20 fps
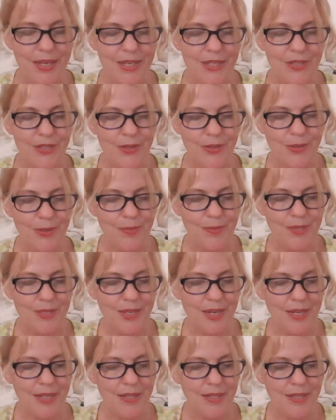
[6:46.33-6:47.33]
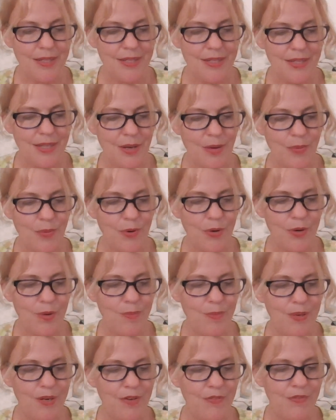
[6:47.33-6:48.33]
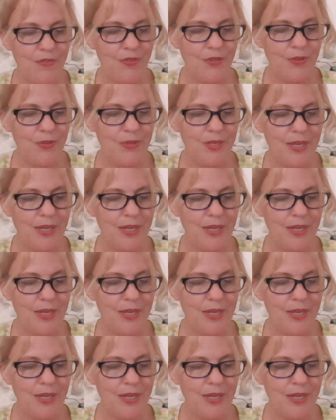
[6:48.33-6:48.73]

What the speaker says: Circumstances that were but a few